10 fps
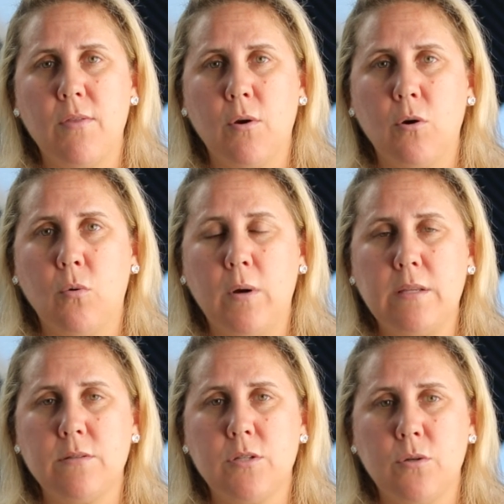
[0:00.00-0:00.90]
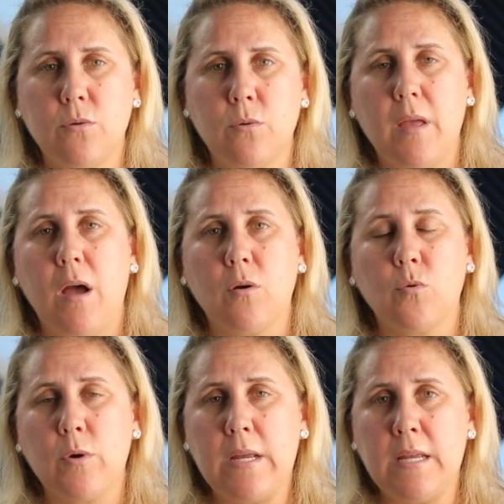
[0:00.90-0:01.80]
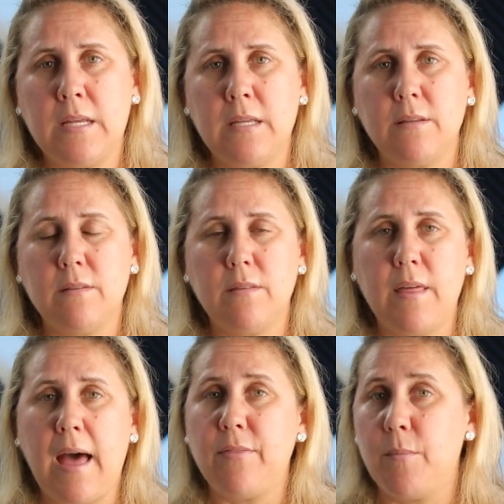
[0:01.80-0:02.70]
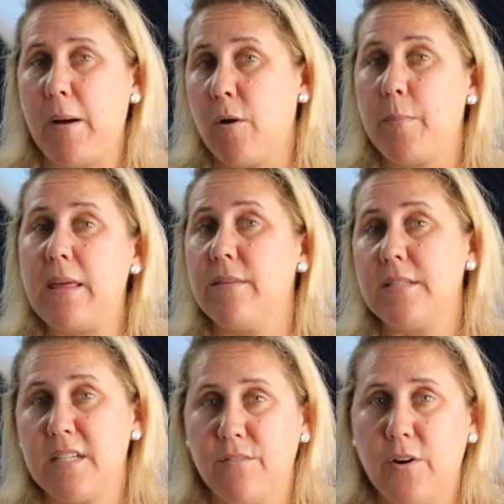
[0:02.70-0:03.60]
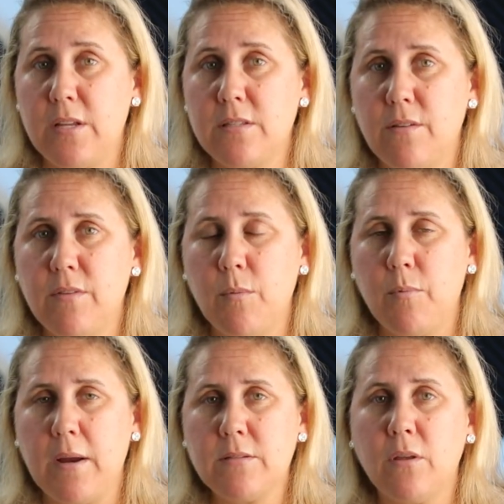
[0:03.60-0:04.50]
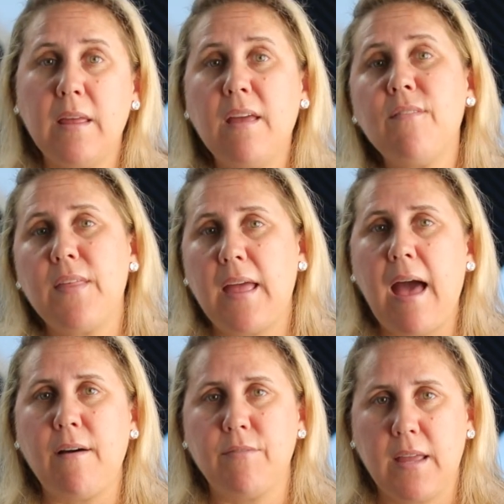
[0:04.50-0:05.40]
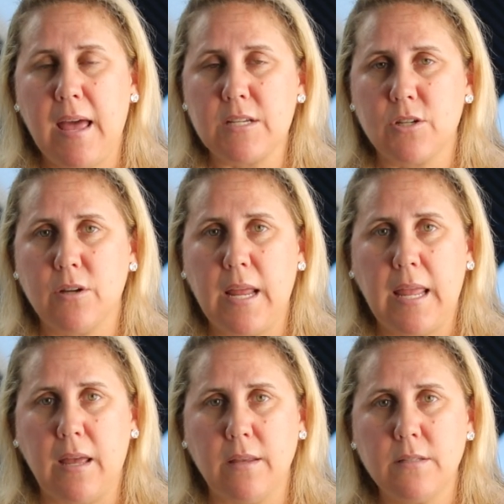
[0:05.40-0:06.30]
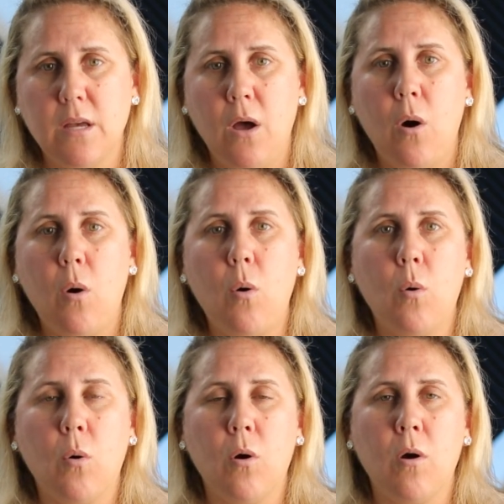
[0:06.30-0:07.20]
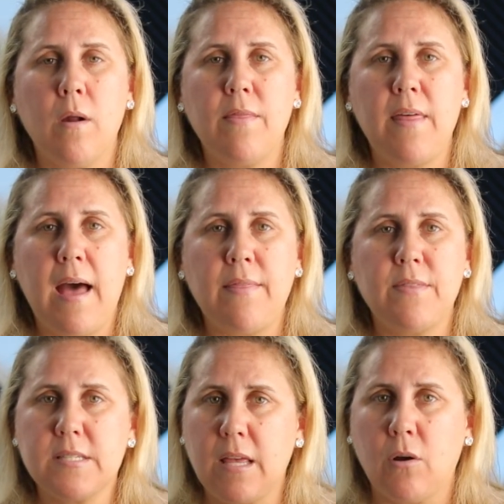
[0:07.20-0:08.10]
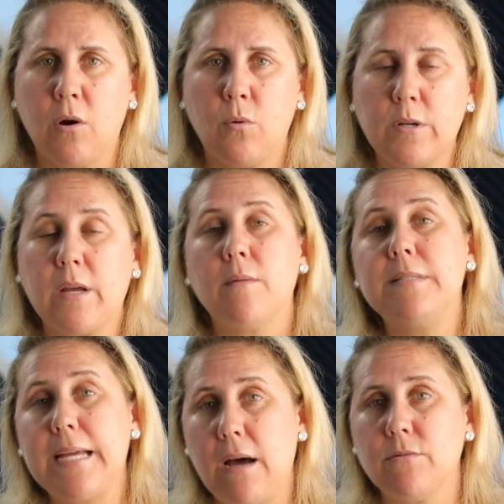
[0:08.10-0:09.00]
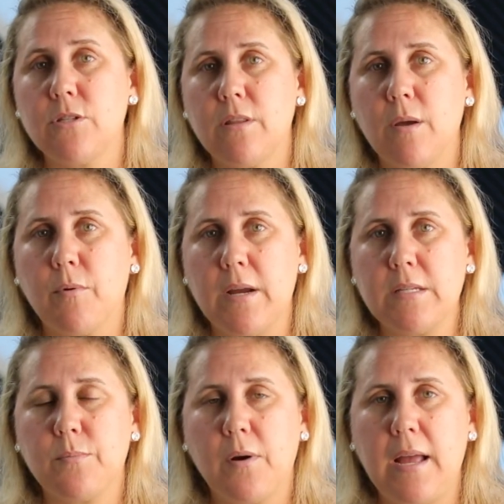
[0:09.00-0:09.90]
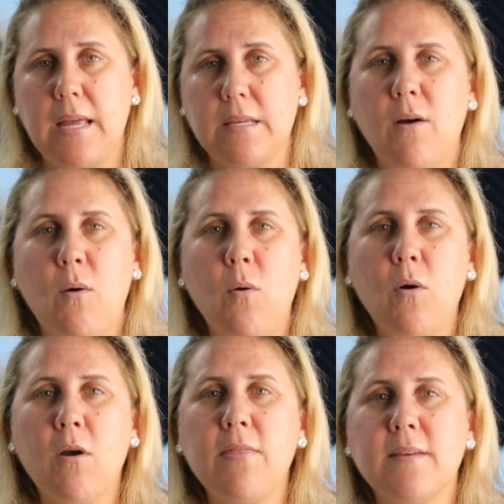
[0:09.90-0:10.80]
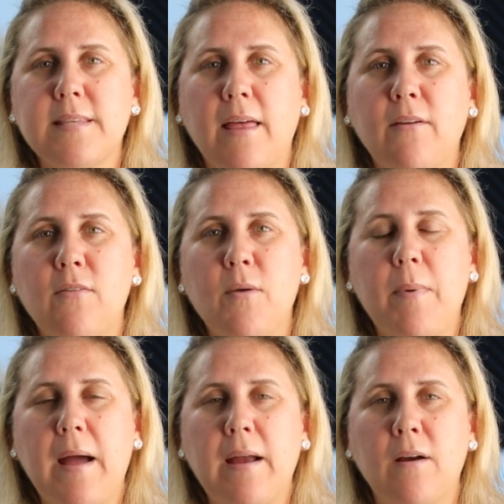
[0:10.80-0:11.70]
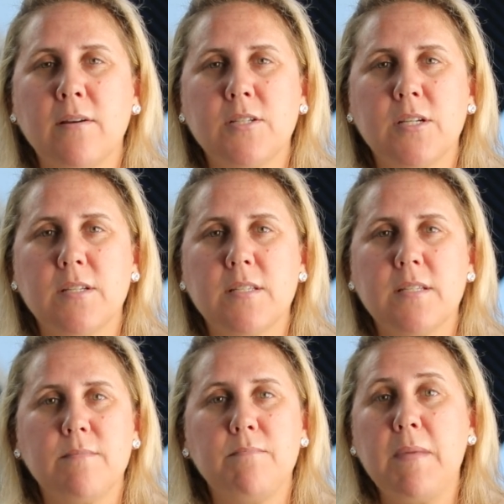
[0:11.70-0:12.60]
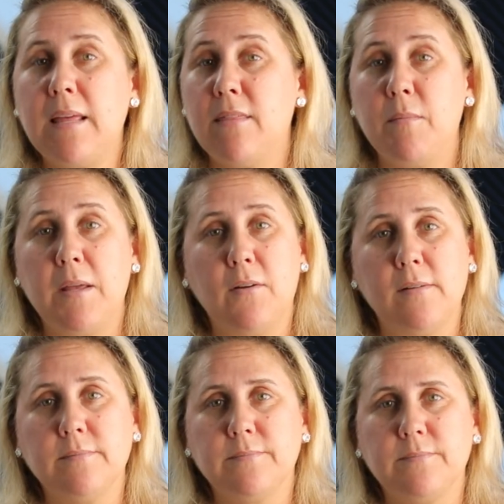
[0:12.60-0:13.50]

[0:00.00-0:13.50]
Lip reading: they're going to agree that the buyer pay the difference of the appraisal if they have the cash on hand, or that the seller would come down to the appraised price, or the seller and the buyer just meet in the middle.